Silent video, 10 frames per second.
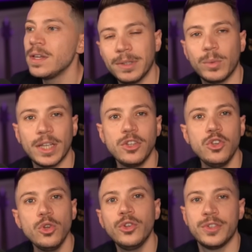But what are
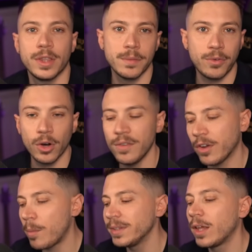you using them for? Leave a
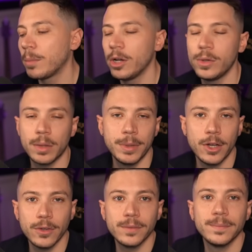comment down below, let me
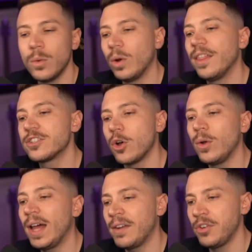know. Well, that's
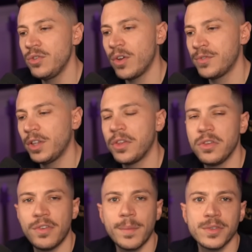all I have for you for this video. Thank
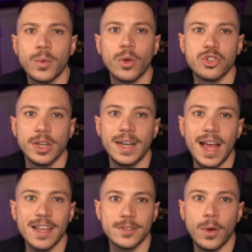you very much for watching, and
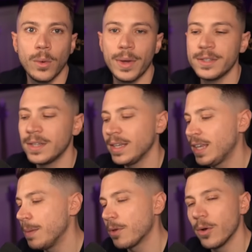as always,
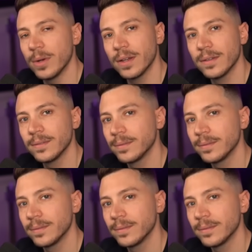keep coding.